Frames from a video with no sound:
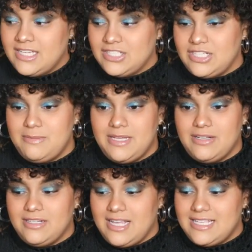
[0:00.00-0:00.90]
She mean,
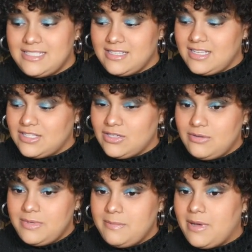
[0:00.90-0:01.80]
it's
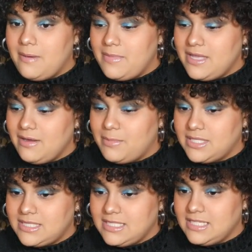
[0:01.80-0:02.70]
don't be popping your
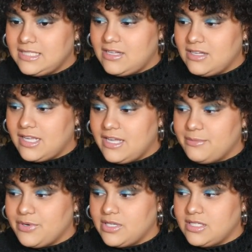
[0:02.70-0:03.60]
like that on
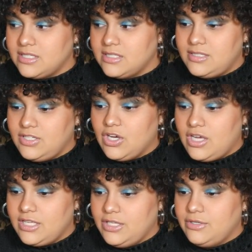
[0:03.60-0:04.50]
camera. You're
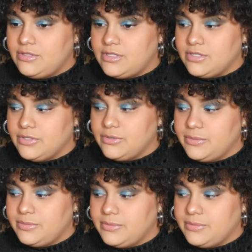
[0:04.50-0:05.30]
on YouTube.